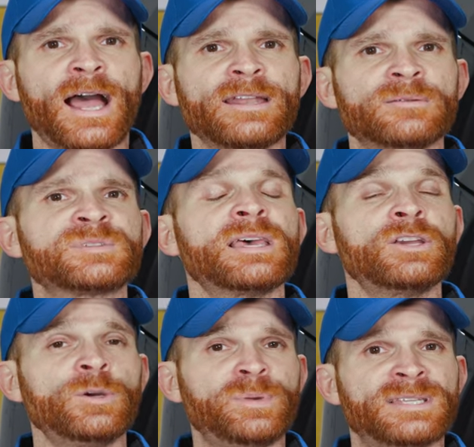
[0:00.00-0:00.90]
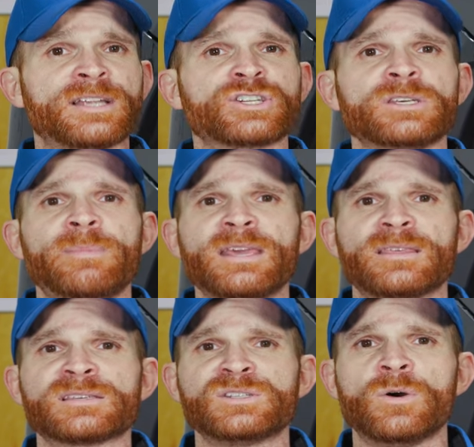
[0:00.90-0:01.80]
items that could potentially make
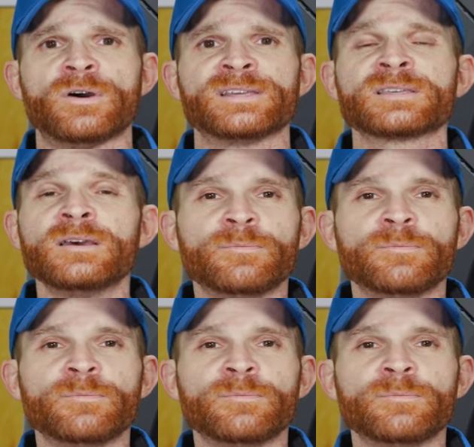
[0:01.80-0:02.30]
this noise,